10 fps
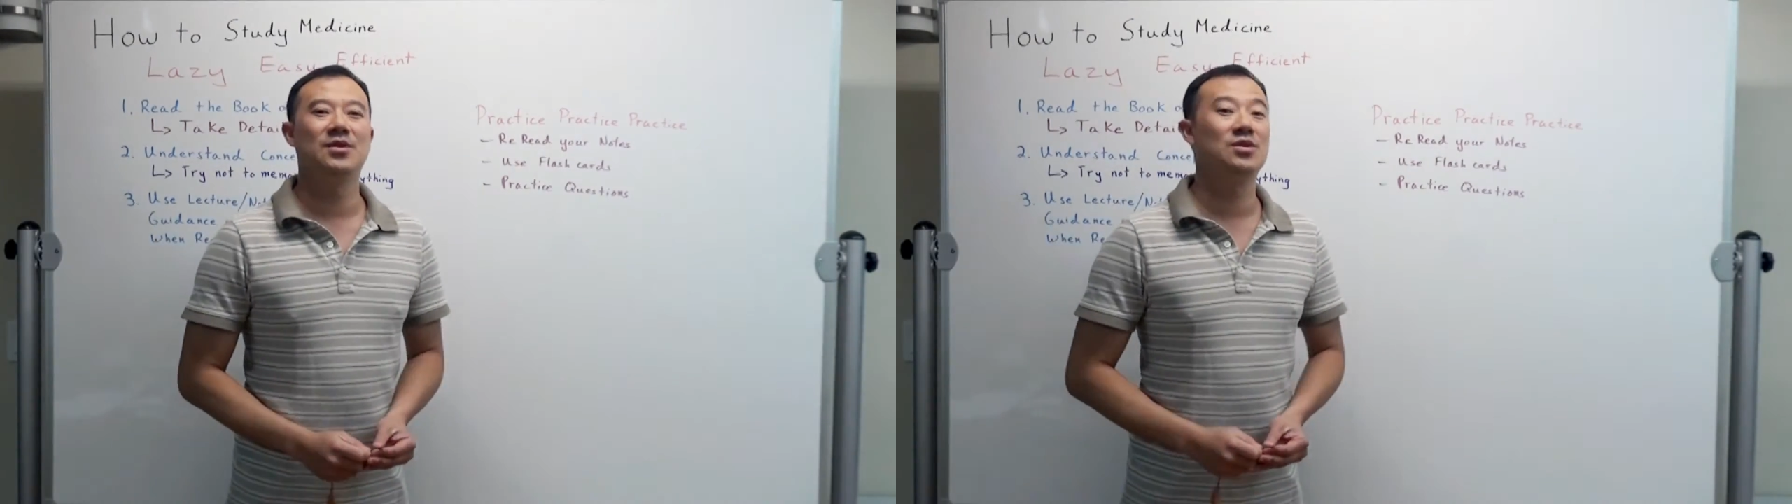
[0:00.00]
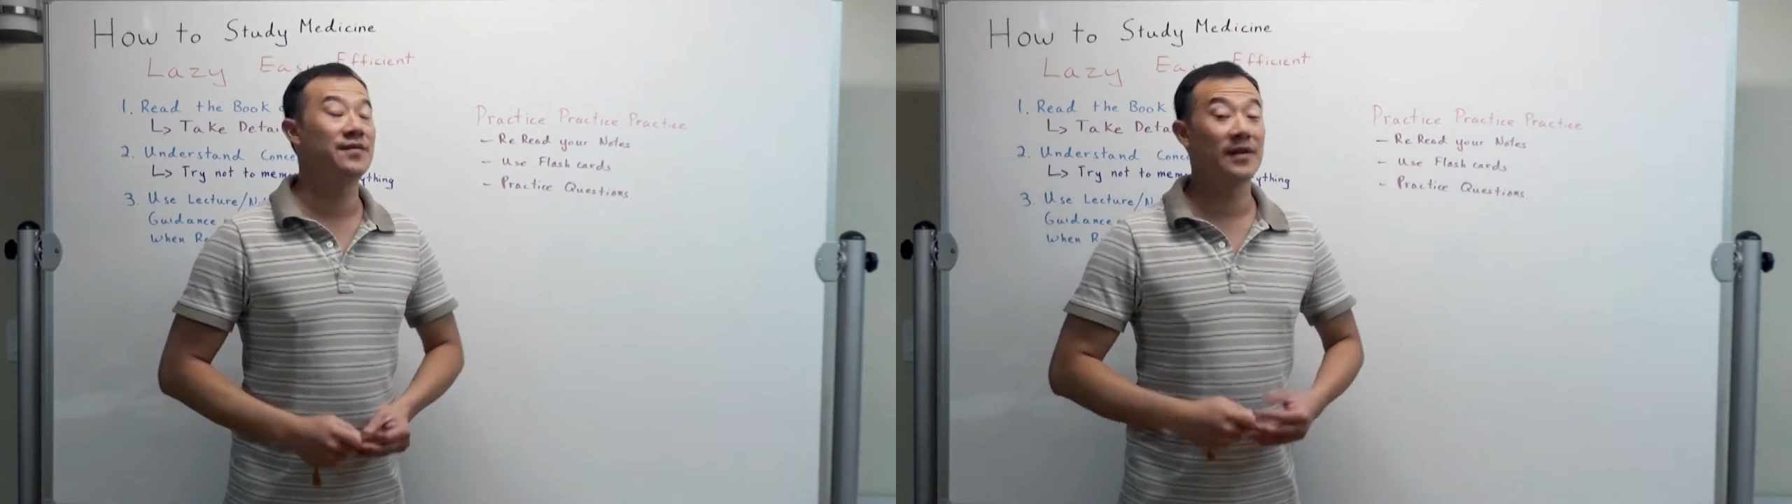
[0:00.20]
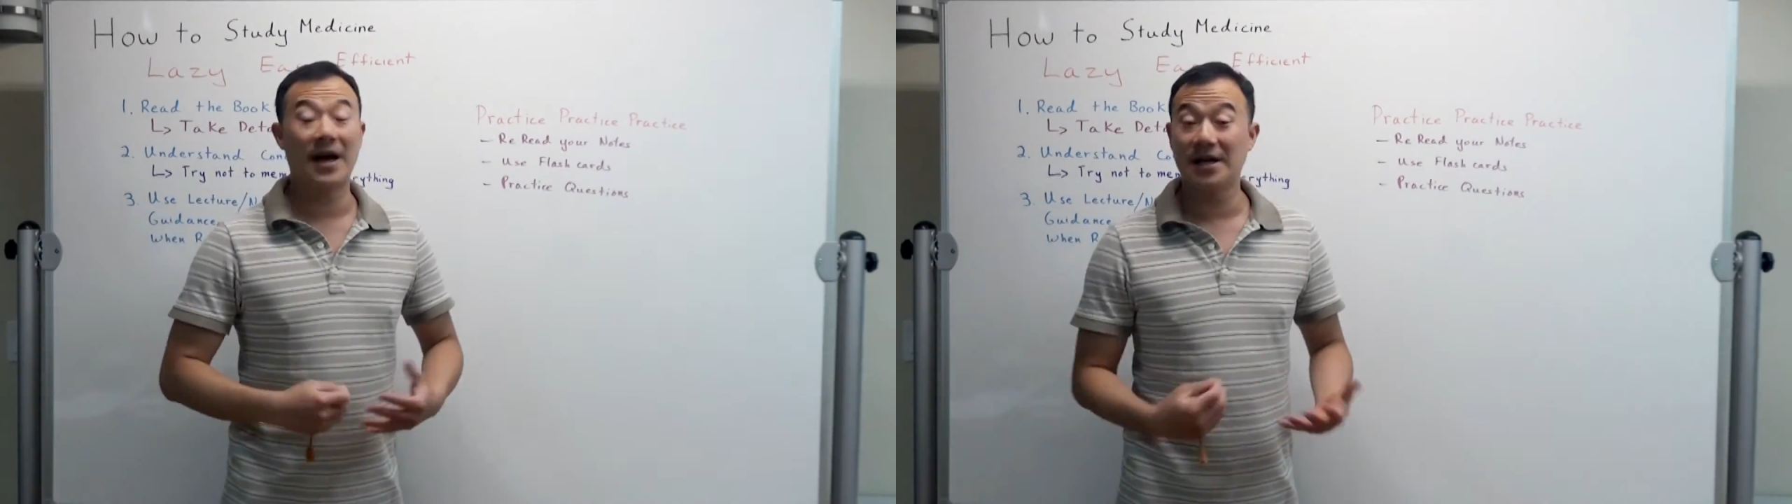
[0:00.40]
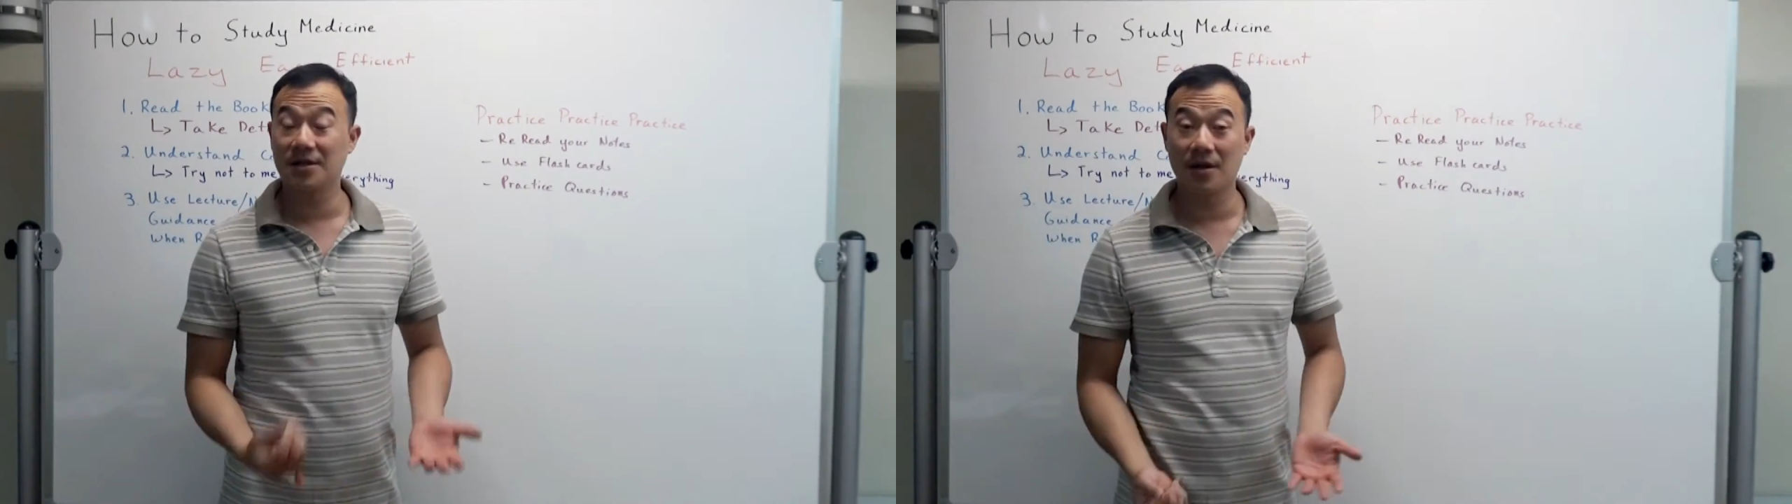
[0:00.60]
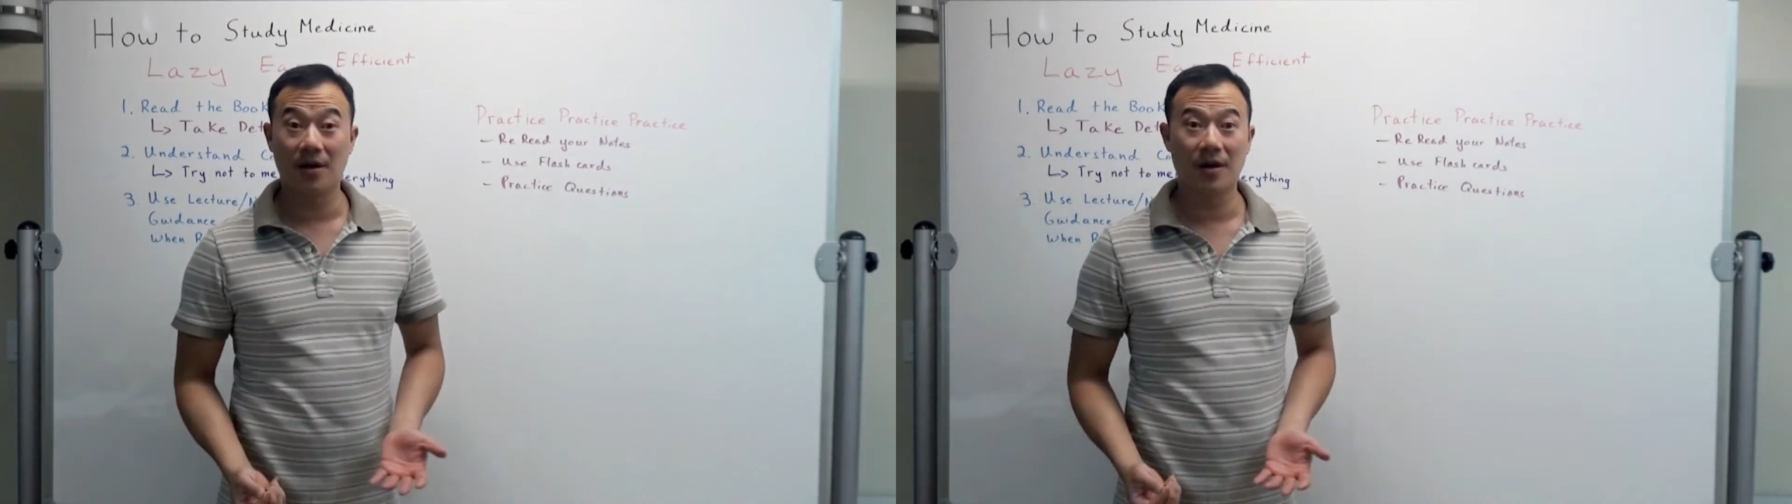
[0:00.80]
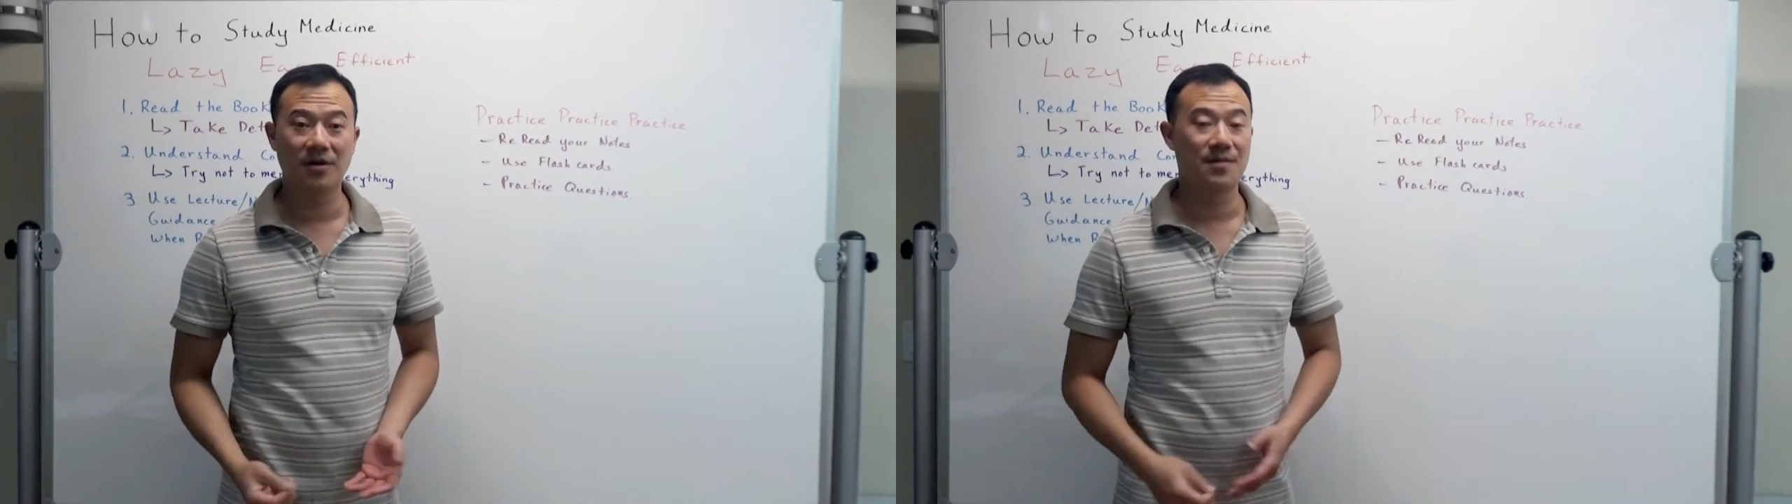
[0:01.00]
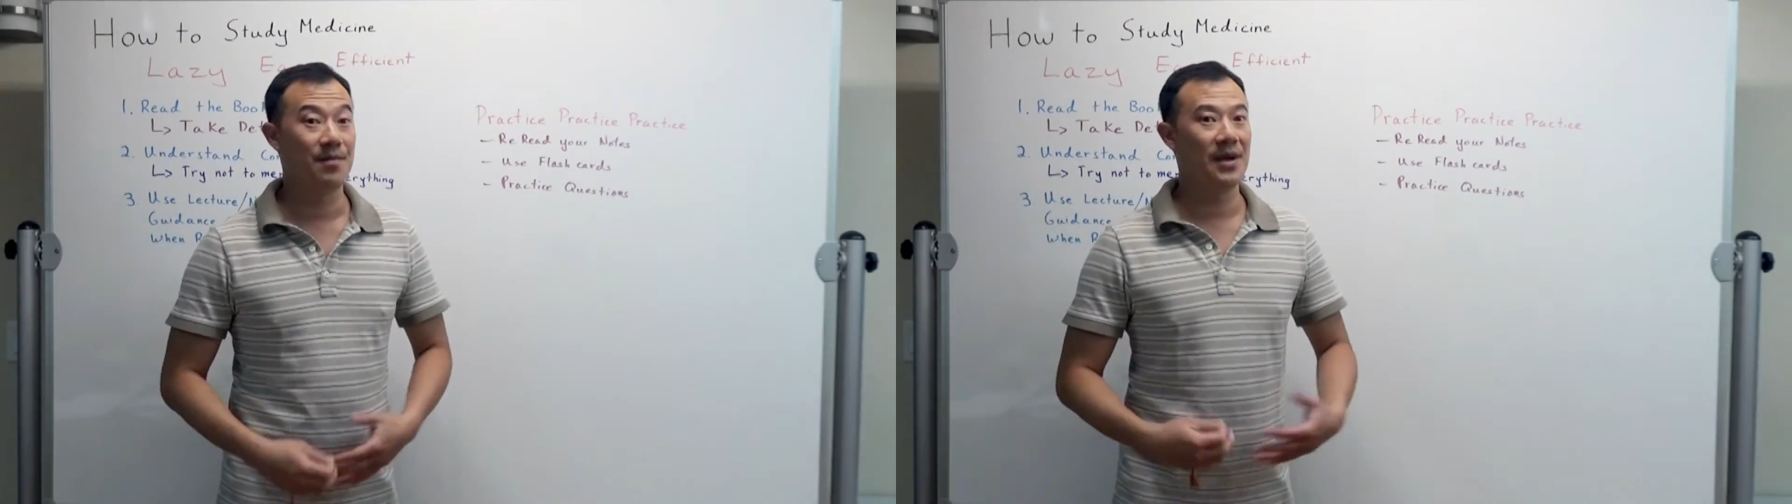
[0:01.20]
use flashcards,